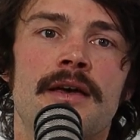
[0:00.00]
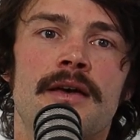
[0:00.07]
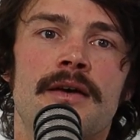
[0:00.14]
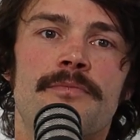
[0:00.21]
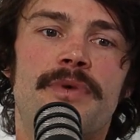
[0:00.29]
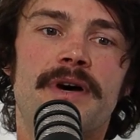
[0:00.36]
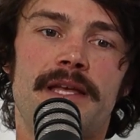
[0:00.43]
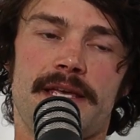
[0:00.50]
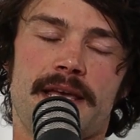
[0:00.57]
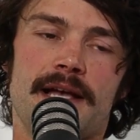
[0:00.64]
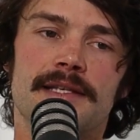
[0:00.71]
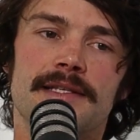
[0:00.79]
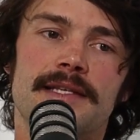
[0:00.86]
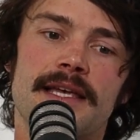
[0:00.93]
But you
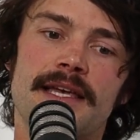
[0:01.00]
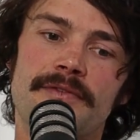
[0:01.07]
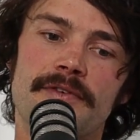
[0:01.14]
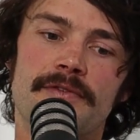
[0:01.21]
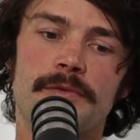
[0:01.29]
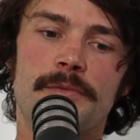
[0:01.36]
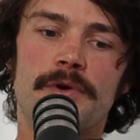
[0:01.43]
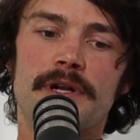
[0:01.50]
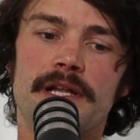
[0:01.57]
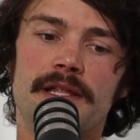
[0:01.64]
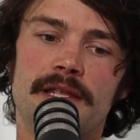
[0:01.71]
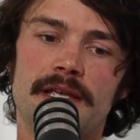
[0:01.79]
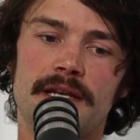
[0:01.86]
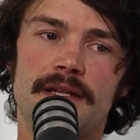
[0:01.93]
can't save everybody at
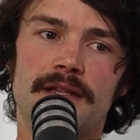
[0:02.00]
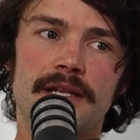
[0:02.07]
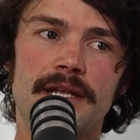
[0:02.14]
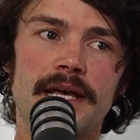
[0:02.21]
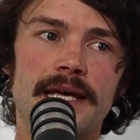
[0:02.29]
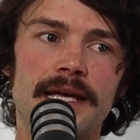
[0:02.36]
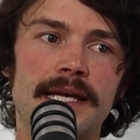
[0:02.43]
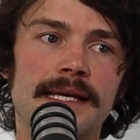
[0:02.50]
the end of the day.